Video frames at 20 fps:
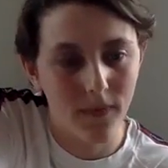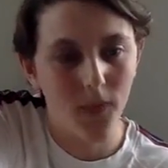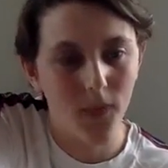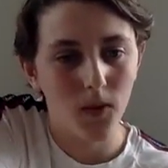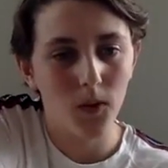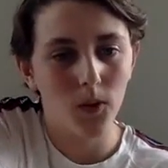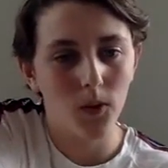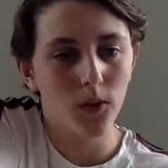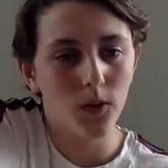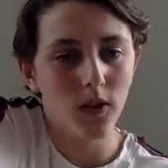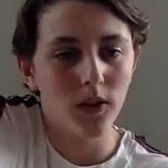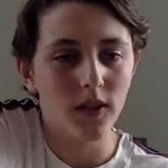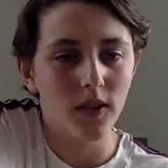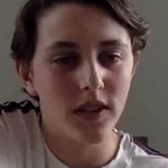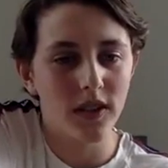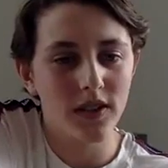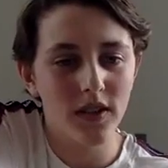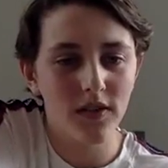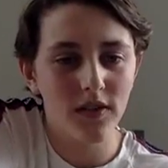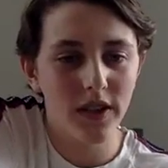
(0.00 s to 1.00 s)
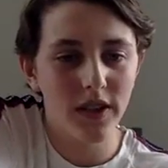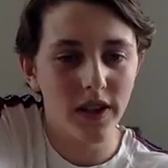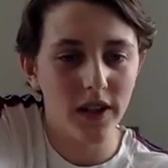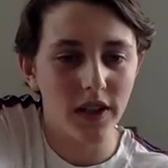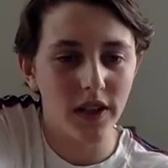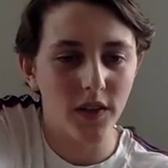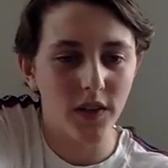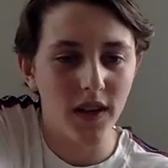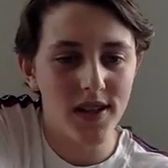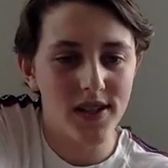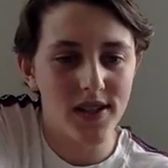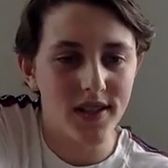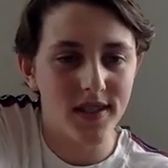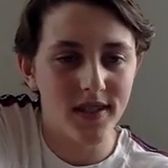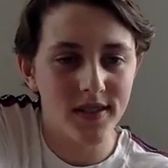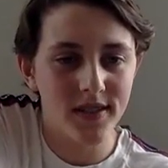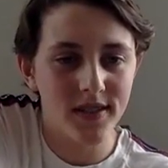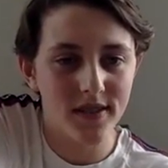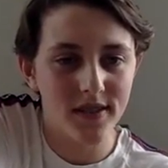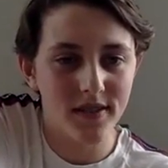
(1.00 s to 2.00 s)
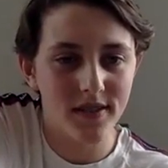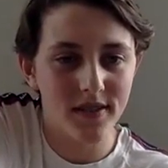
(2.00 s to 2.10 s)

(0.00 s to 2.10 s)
Cool. These are really good questions.